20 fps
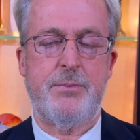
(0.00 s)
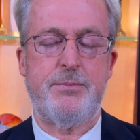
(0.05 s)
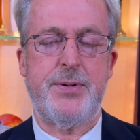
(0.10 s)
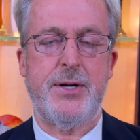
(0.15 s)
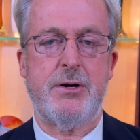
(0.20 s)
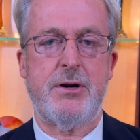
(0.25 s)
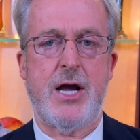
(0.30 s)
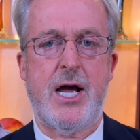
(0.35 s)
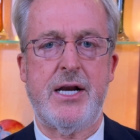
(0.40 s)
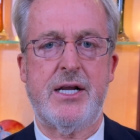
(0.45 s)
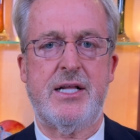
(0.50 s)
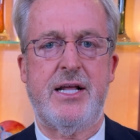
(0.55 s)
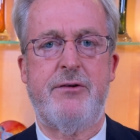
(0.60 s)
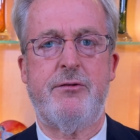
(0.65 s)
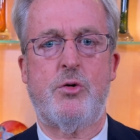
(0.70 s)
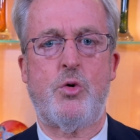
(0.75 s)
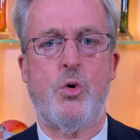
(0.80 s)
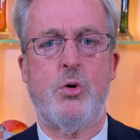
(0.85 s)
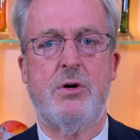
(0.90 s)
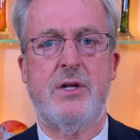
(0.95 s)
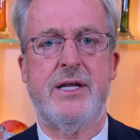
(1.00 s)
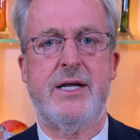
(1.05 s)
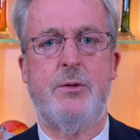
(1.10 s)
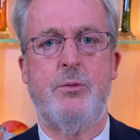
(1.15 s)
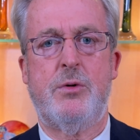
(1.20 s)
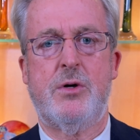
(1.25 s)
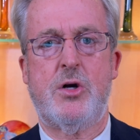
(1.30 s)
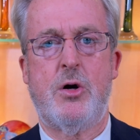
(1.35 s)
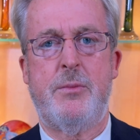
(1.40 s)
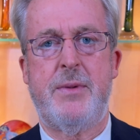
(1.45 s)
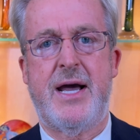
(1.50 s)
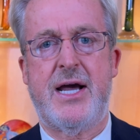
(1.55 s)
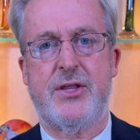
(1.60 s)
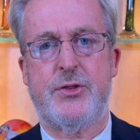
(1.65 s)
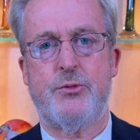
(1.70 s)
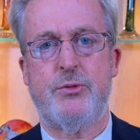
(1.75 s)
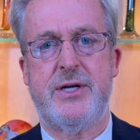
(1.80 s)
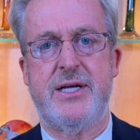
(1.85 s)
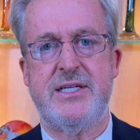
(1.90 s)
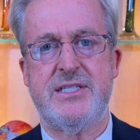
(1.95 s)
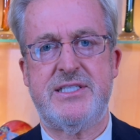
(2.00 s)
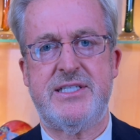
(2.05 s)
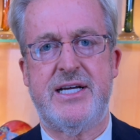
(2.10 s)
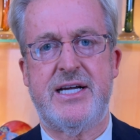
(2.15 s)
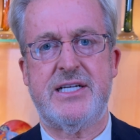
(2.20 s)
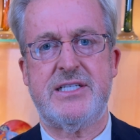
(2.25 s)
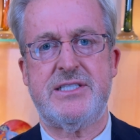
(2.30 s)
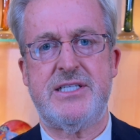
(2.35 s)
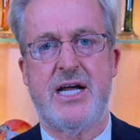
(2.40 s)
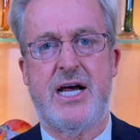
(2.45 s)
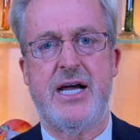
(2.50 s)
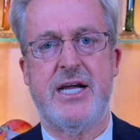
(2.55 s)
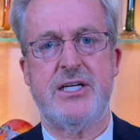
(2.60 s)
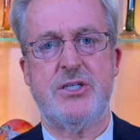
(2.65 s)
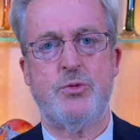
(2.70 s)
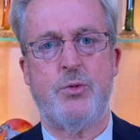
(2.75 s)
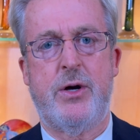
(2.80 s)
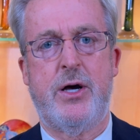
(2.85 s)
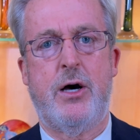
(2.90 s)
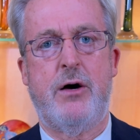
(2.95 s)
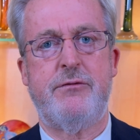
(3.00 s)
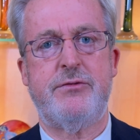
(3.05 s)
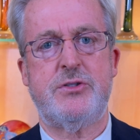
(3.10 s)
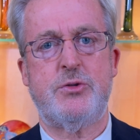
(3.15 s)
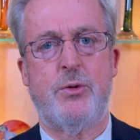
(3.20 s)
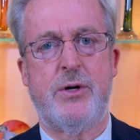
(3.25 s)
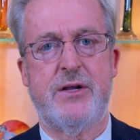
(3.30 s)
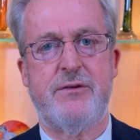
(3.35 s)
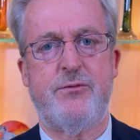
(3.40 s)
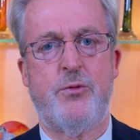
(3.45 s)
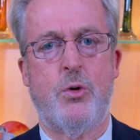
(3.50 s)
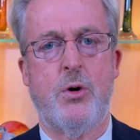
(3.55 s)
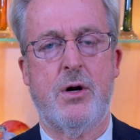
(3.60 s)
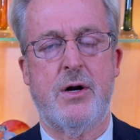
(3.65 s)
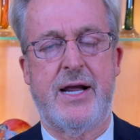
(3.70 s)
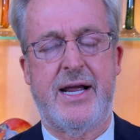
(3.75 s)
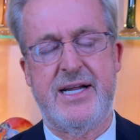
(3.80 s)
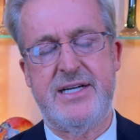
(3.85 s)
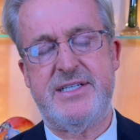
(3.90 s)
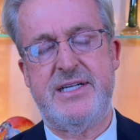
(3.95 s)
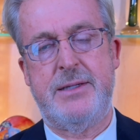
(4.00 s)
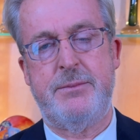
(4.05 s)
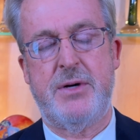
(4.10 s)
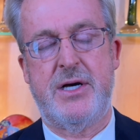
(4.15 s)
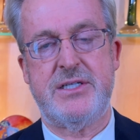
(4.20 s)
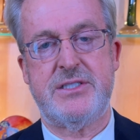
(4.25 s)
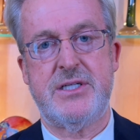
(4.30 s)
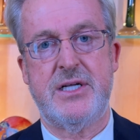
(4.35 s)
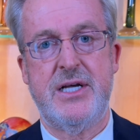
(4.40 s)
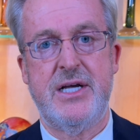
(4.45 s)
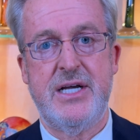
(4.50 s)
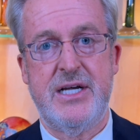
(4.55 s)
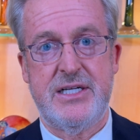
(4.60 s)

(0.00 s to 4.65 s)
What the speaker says: Periodic, every quarterly, we'll go back 3, 6, 9, 12, 24, 18 months,